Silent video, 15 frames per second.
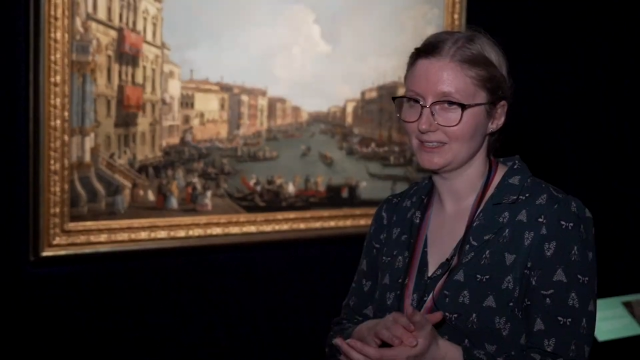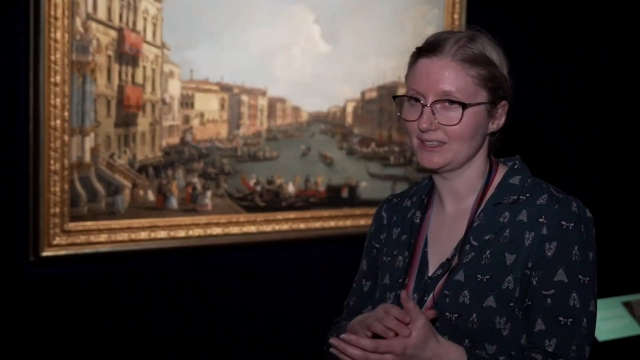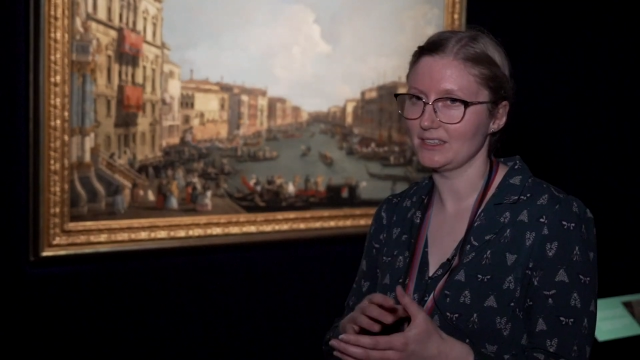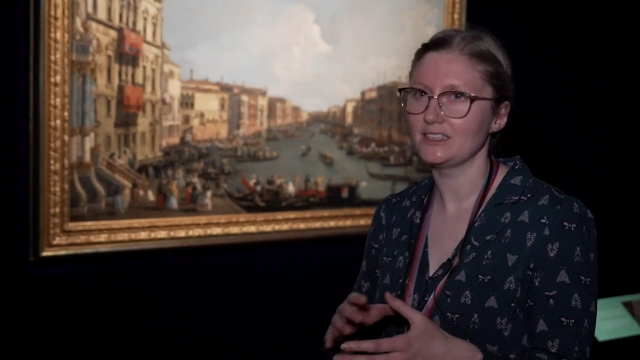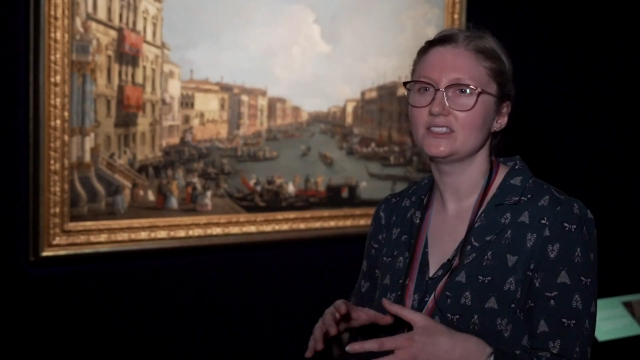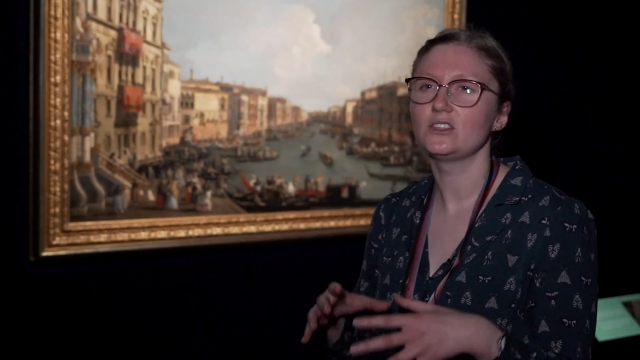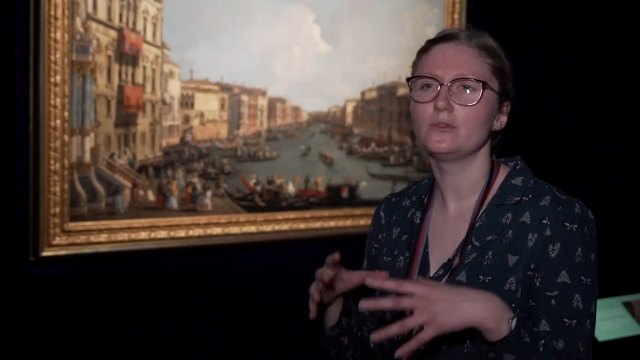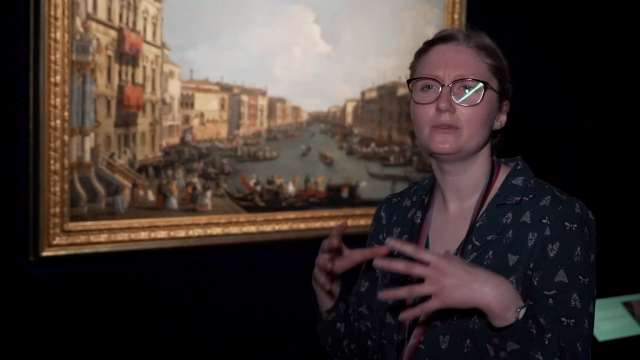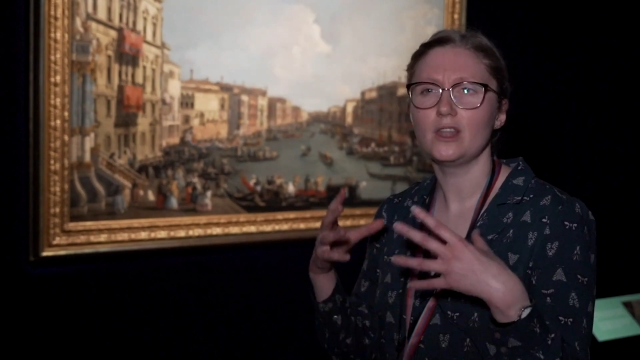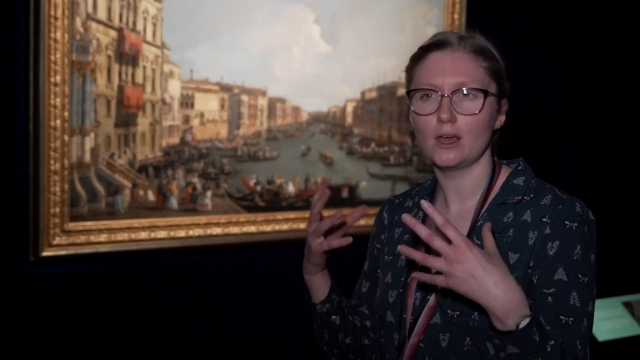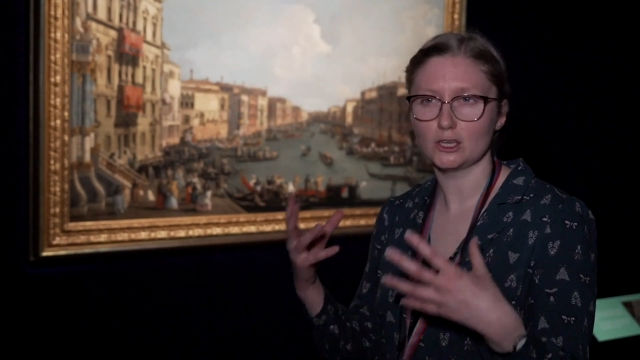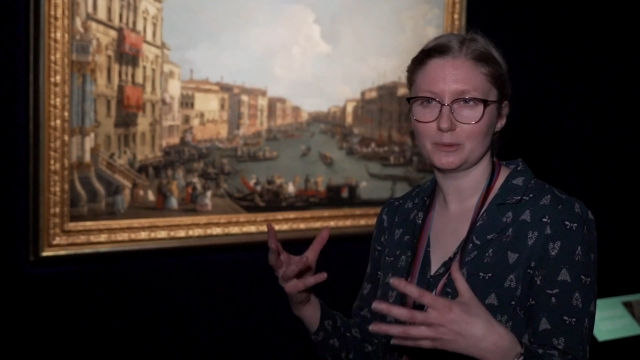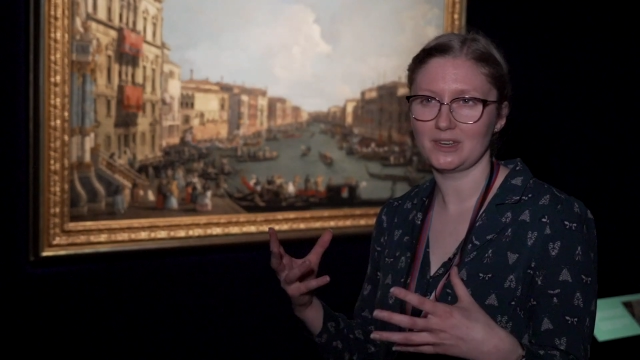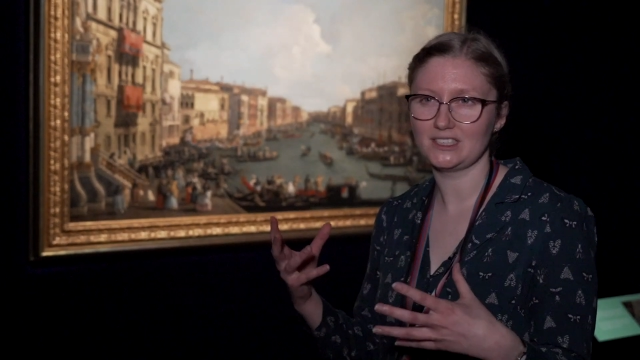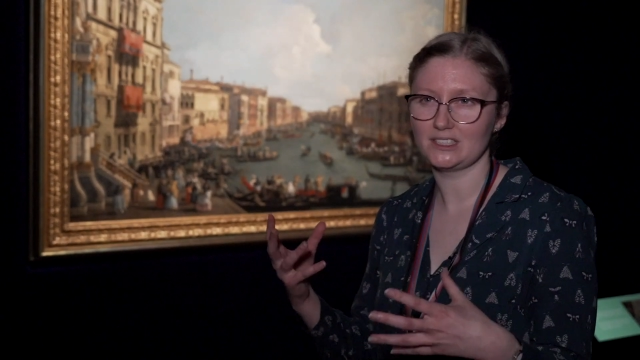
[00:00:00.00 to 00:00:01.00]
And it's the
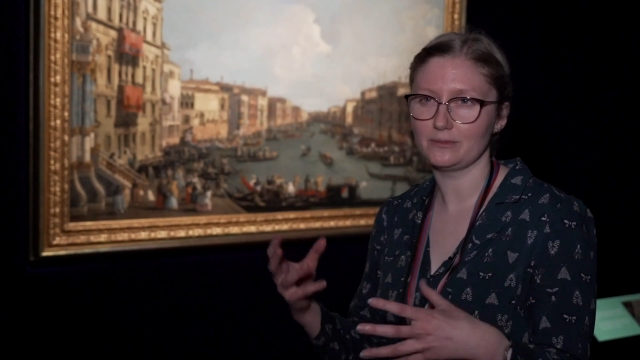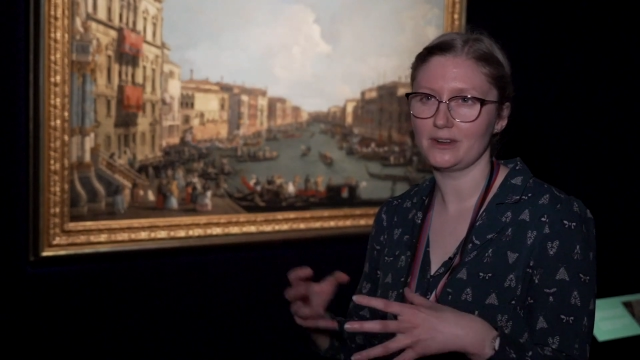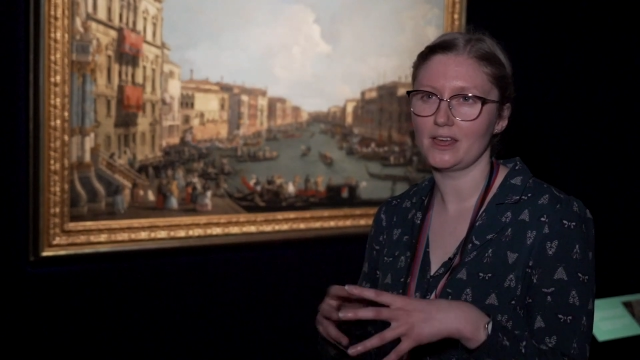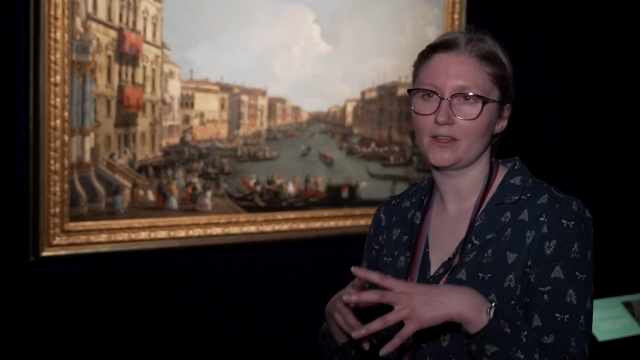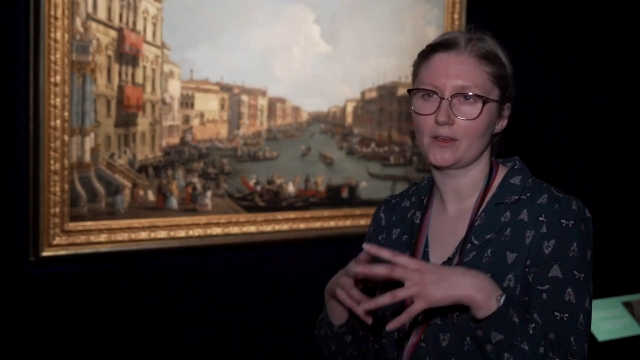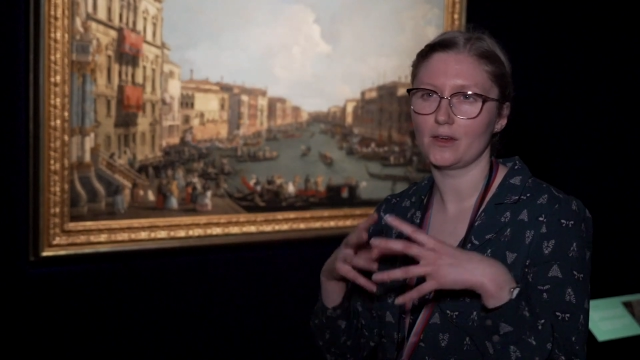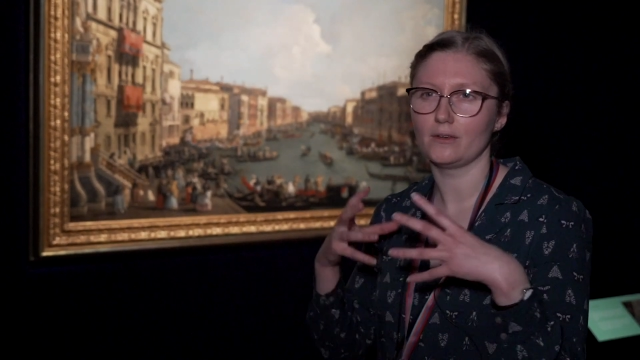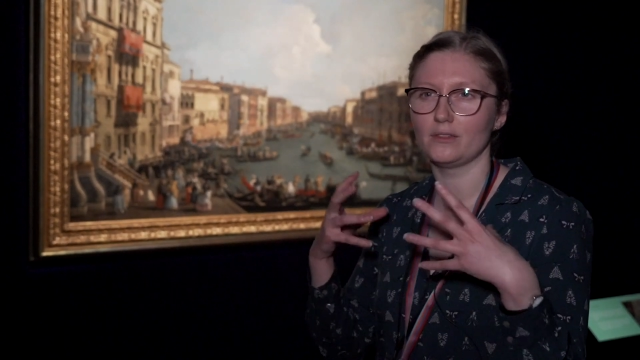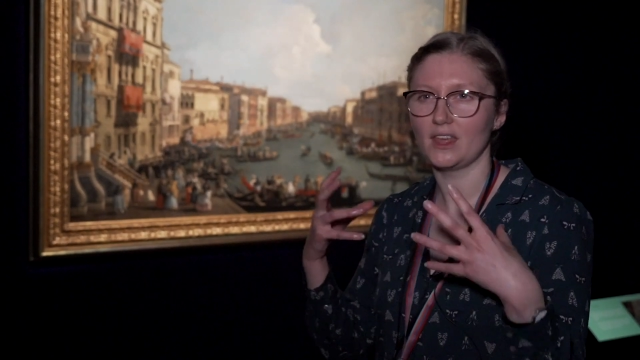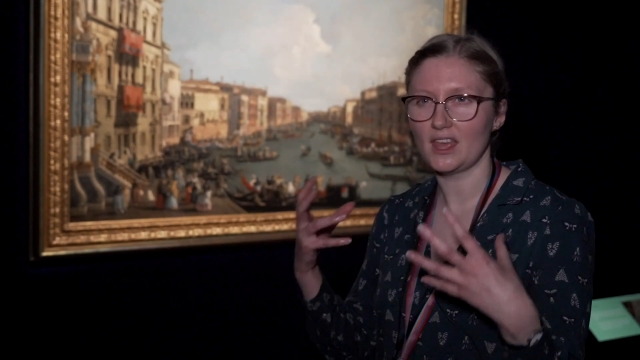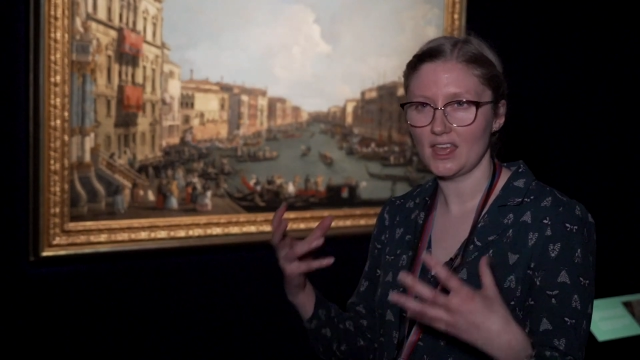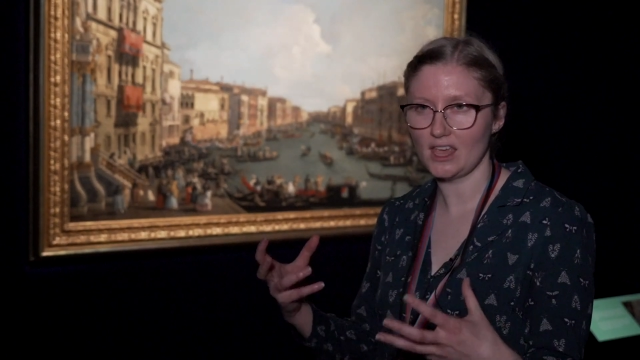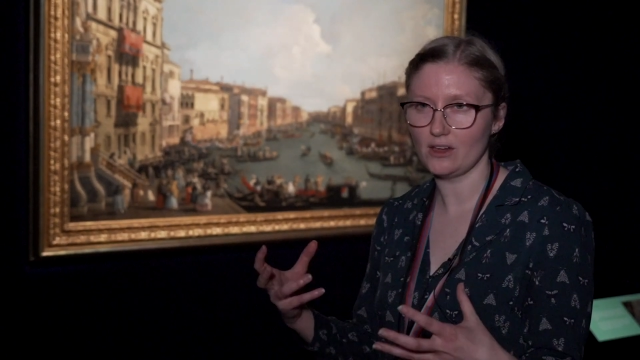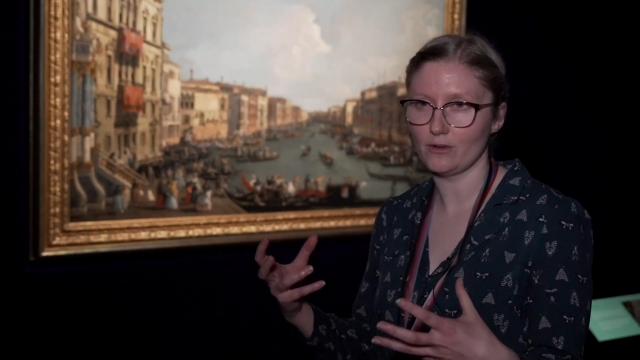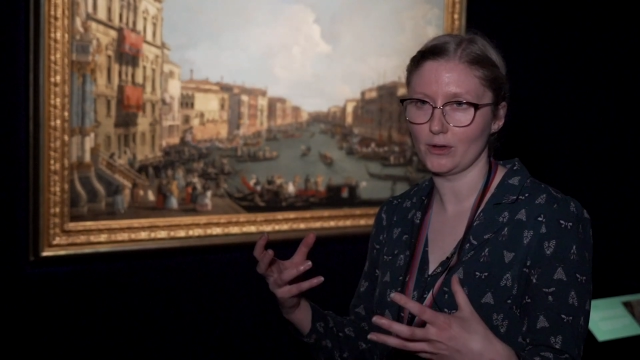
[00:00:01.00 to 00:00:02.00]
large paintings that really are kind of the
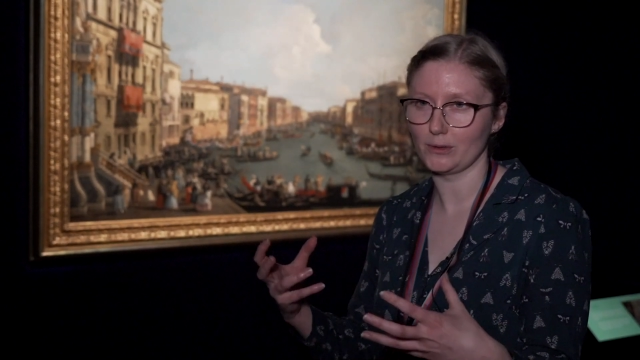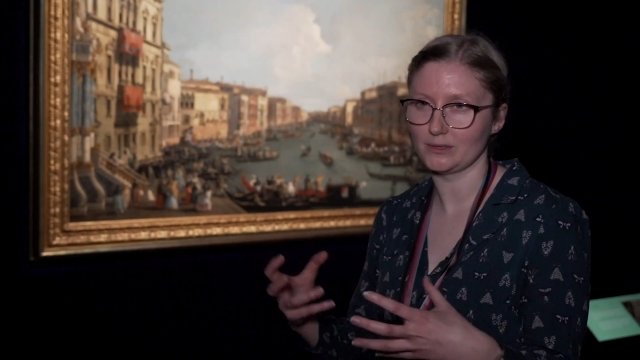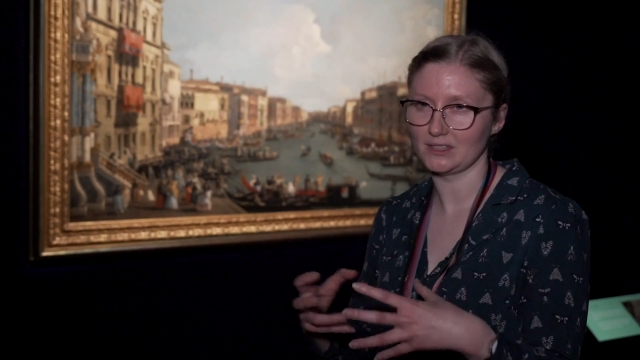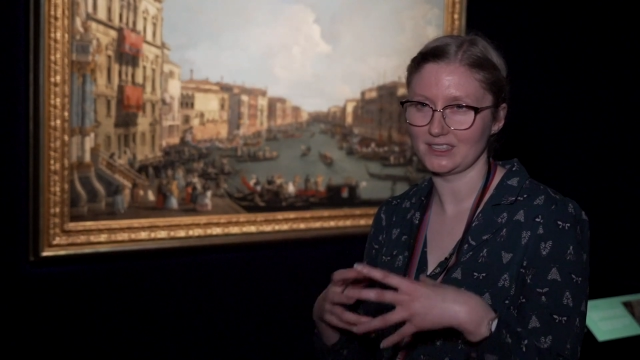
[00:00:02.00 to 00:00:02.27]
heroes